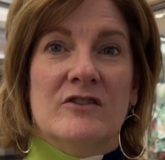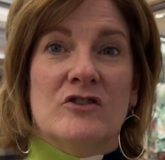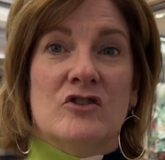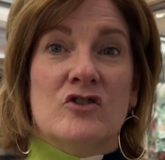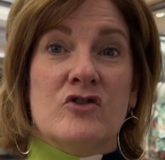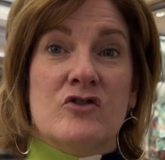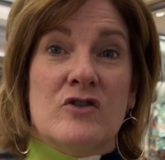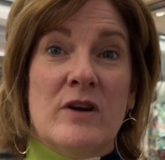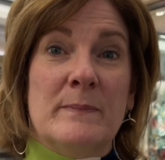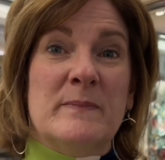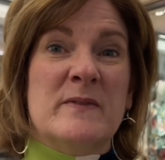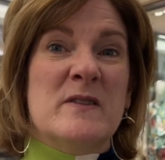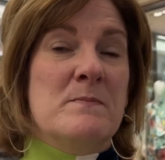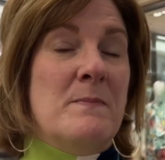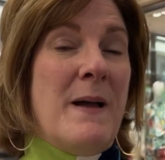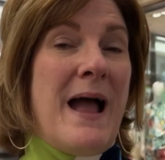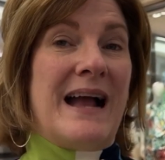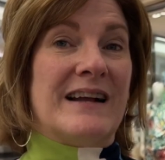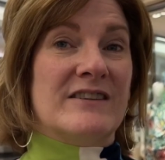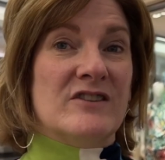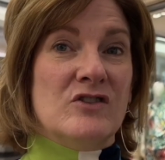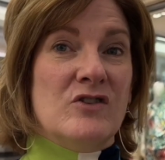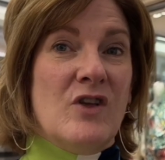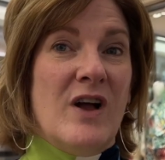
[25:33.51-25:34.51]
trips
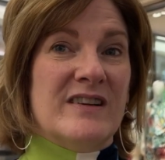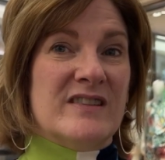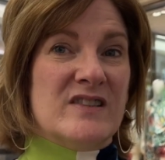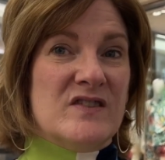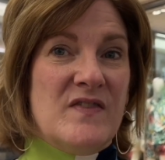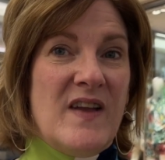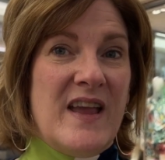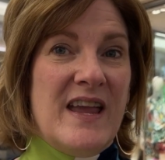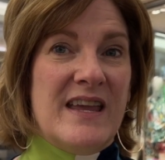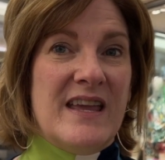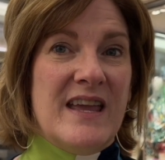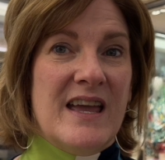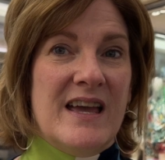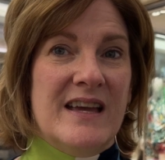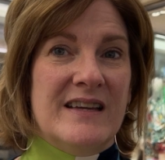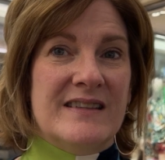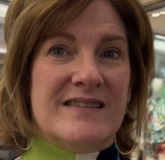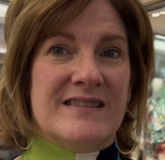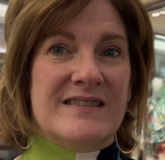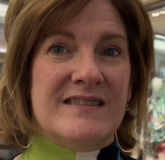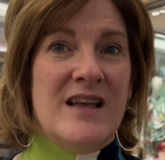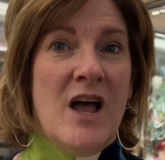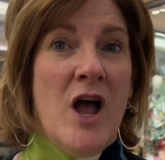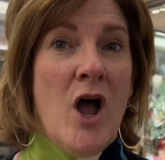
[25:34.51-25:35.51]
back to Las
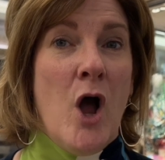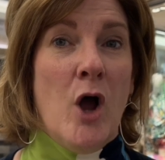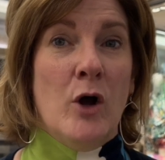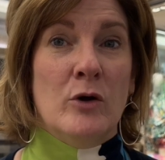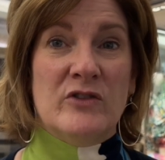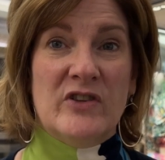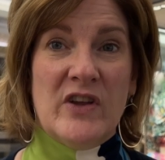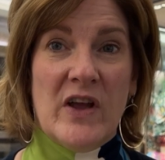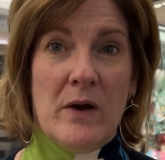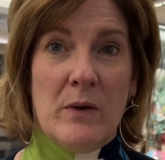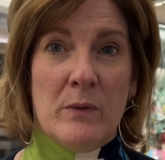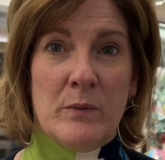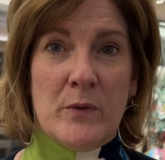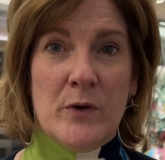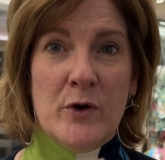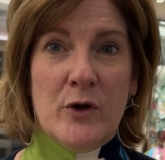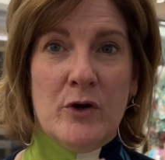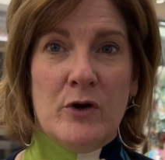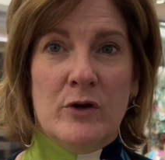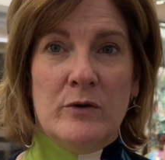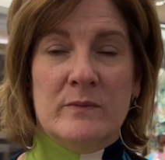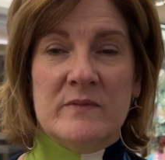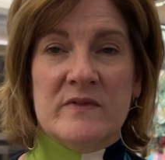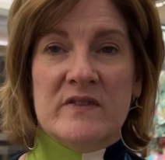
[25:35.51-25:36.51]
Vegas, hotel
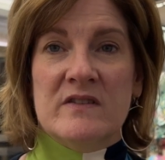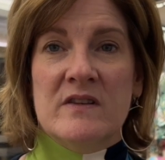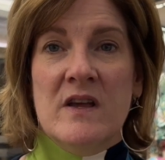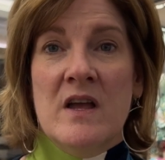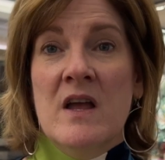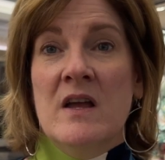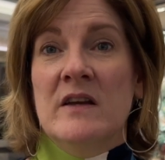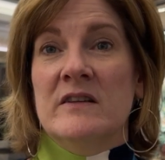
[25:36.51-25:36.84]
rooms,